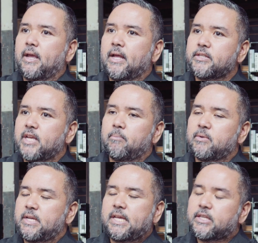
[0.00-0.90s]
Enscape
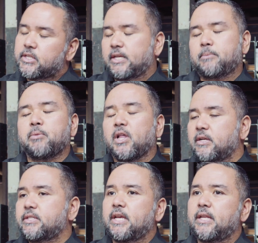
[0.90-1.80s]
easily
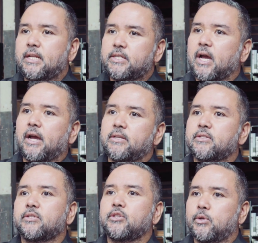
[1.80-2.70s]
plugs in and ties
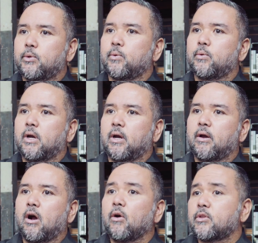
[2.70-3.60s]
to uh,
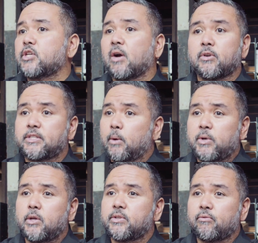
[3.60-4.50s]
all the softwares that we
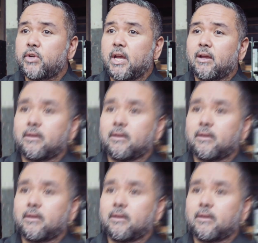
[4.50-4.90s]
use every day.